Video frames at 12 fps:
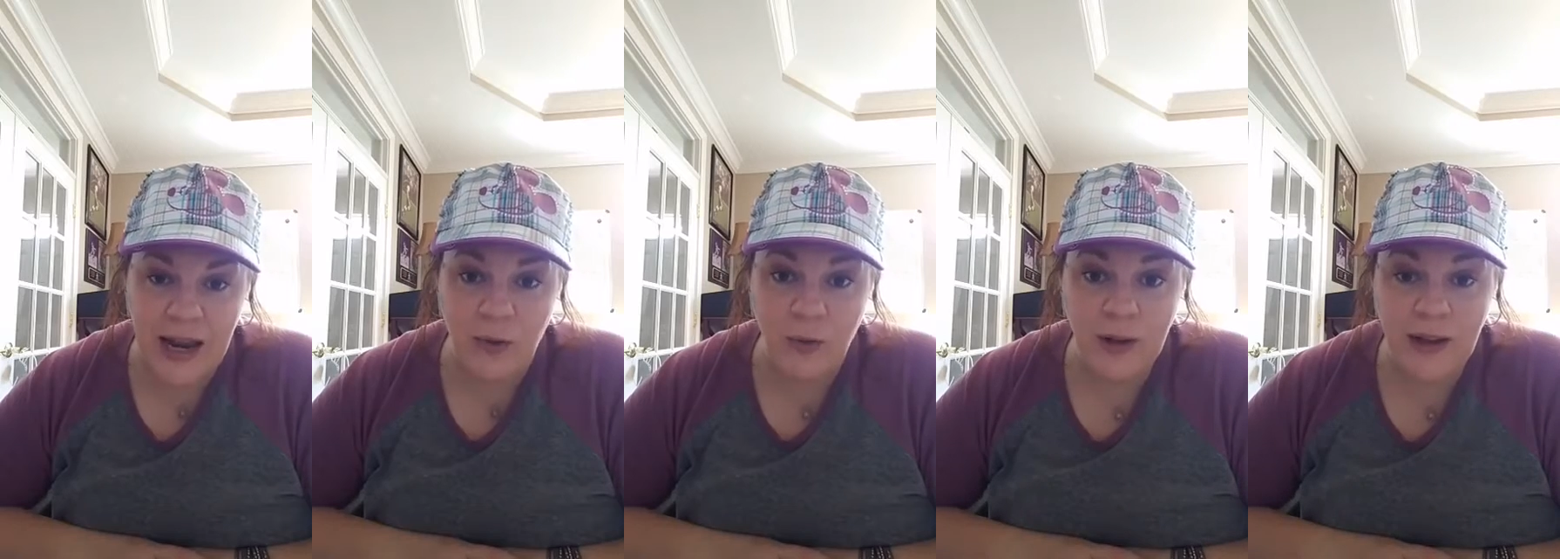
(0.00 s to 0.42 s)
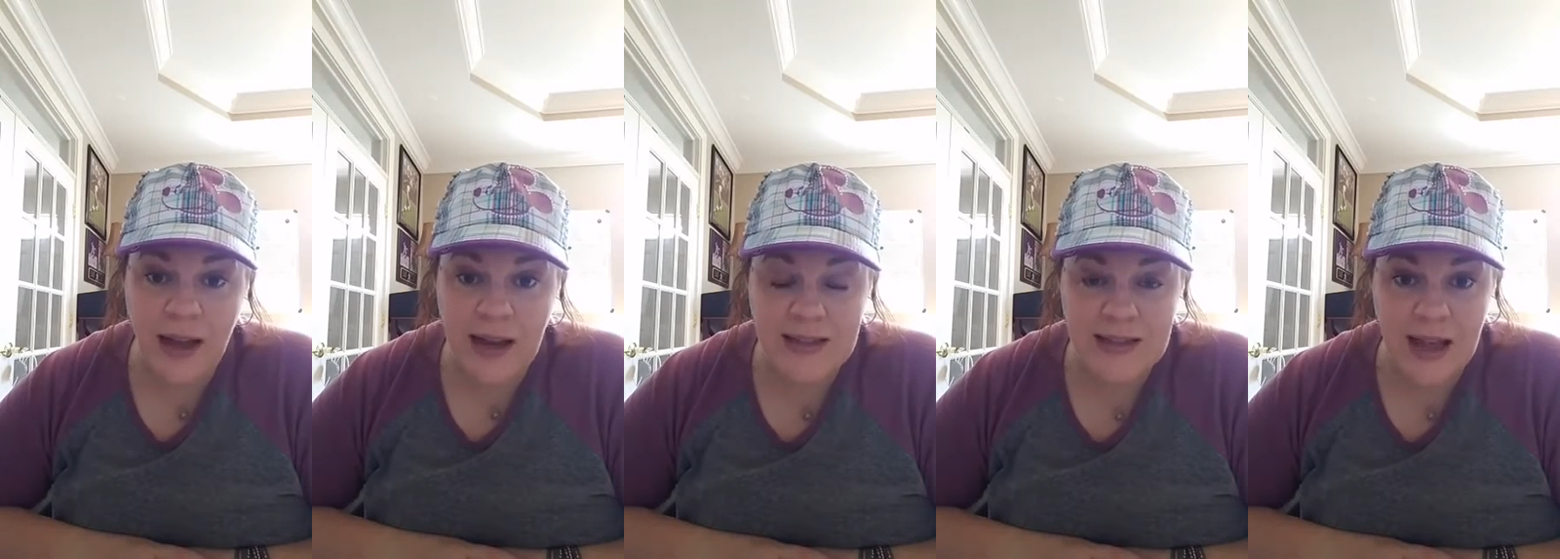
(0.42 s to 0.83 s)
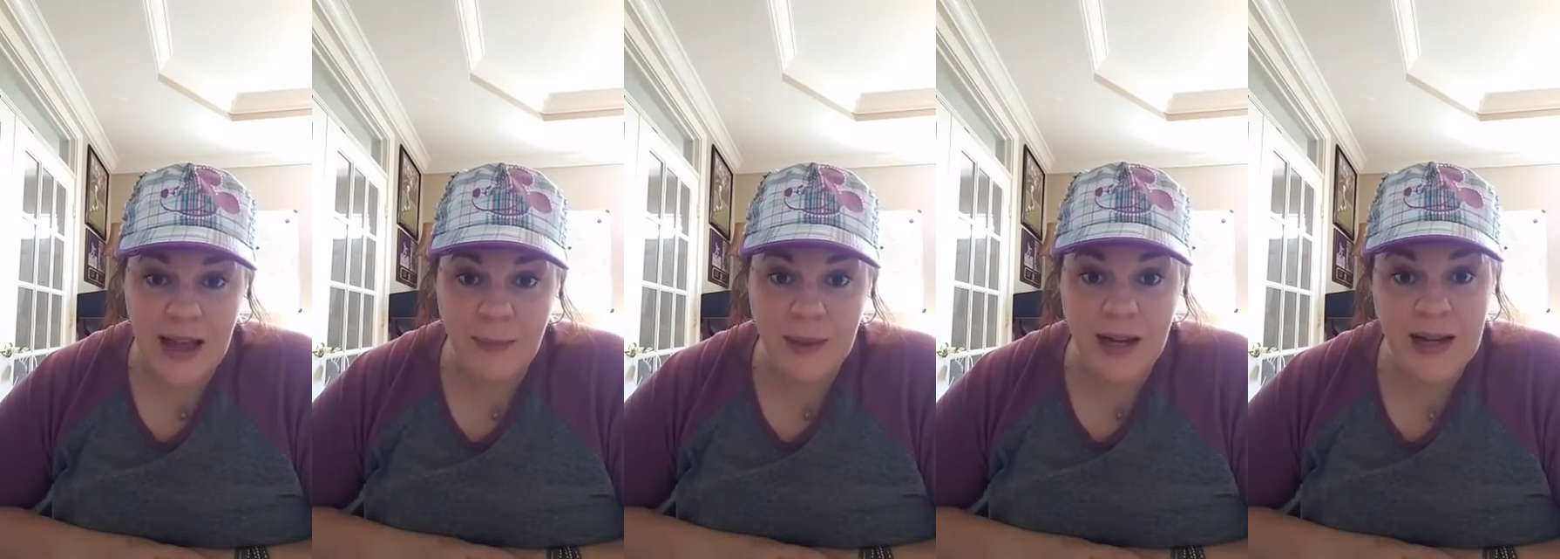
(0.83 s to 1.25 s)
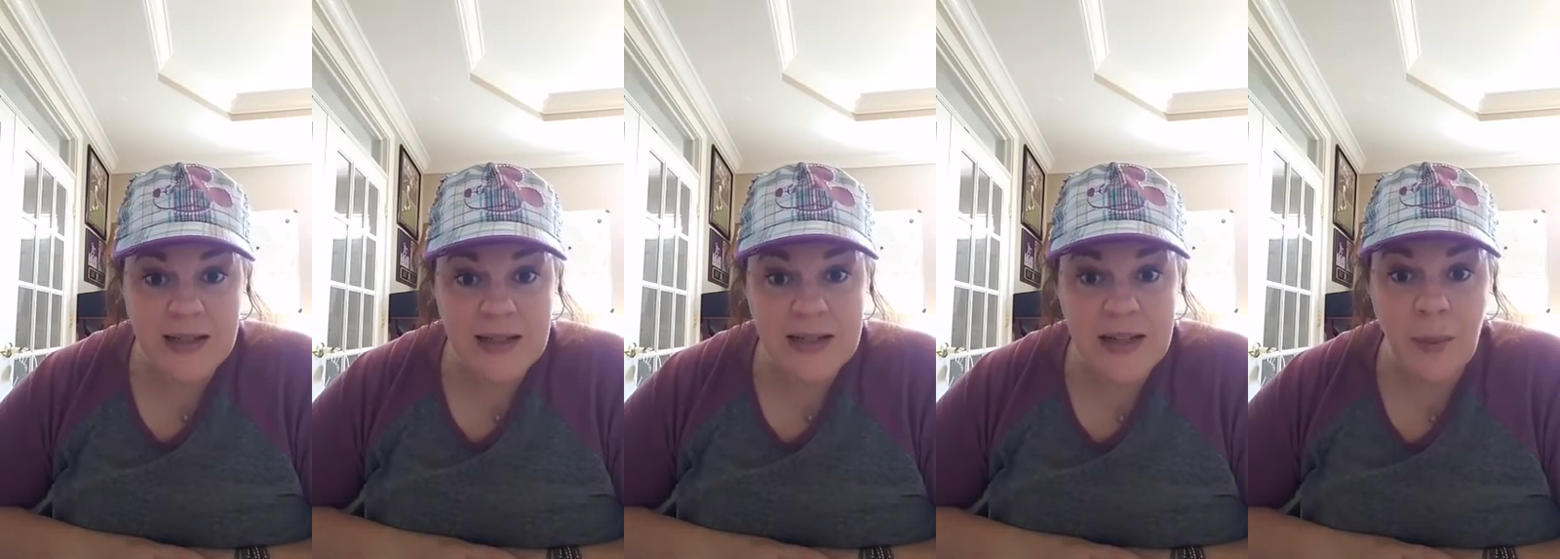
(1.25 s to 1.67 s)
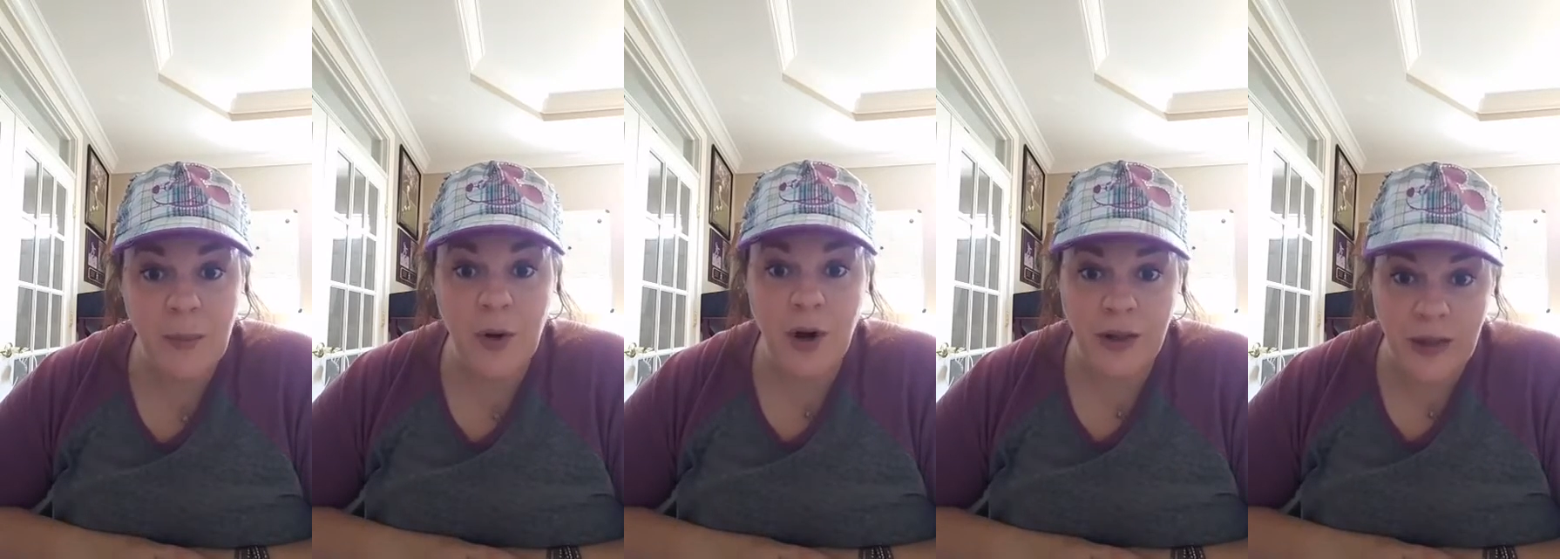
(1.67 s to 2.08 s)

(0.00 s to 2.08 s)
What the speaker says: and realize that because it's temporary,